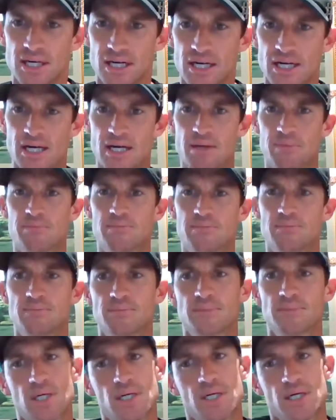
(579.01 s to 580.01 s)
I
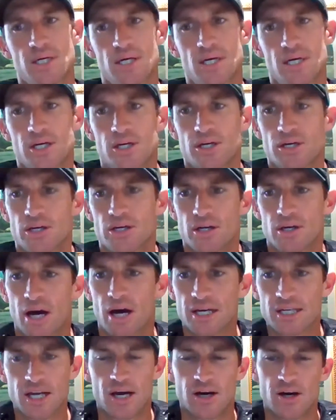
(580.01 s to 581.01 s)

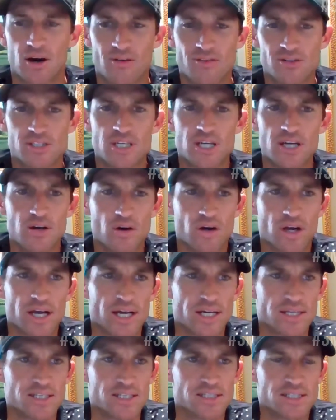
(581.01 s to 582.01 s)
obviously, looking
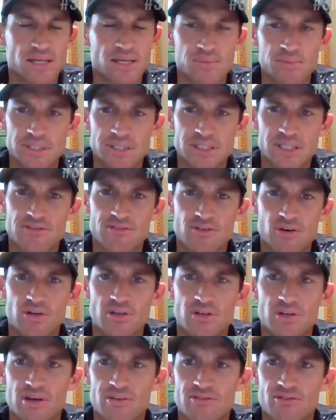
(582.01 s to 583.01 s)
at their seamers,
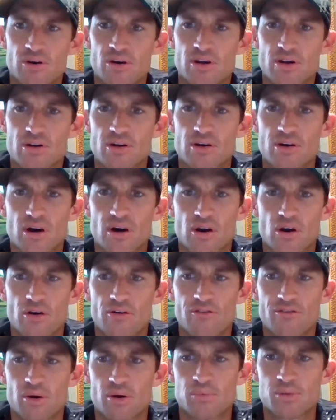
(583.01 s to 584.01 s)
they've got a lot
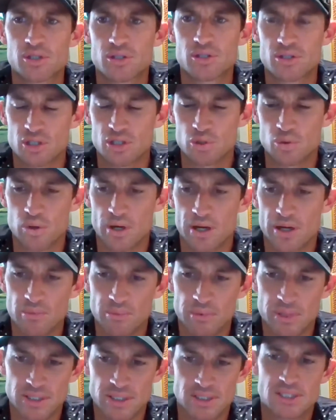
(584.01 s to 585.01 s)
of options as well.
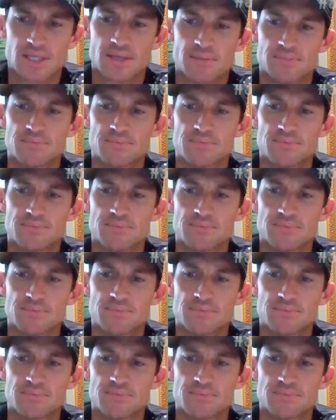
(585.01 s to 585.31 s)
But